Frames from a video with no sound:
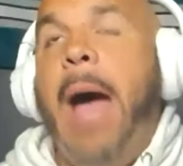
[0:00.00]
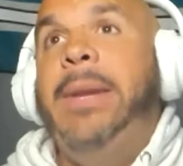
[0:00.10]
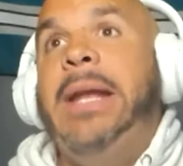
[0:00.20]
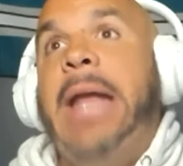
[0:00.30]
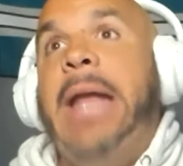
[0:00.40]

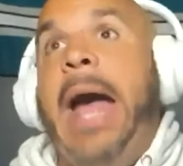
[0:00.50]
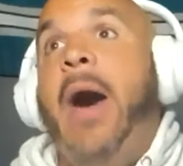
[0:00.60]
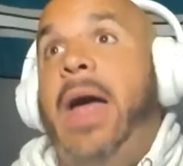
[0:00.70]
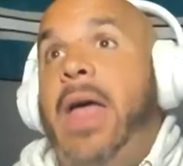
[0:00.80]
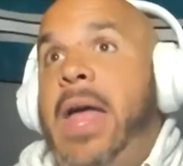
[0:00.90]
mean, now
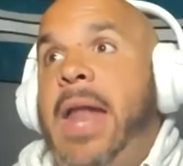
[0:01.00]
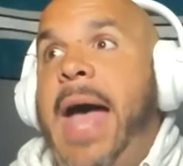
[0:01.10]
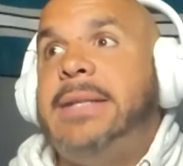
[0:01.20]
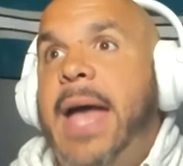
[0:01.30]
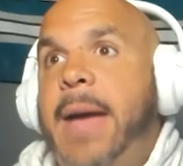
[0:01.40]
it
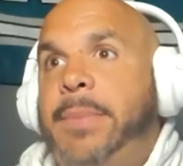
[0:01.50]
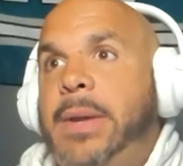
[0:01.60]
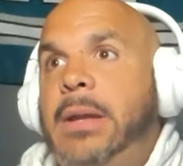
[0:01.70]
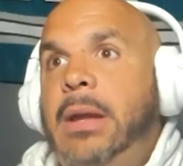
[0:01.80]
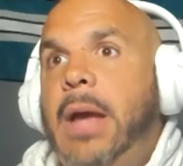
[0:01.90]
has happened.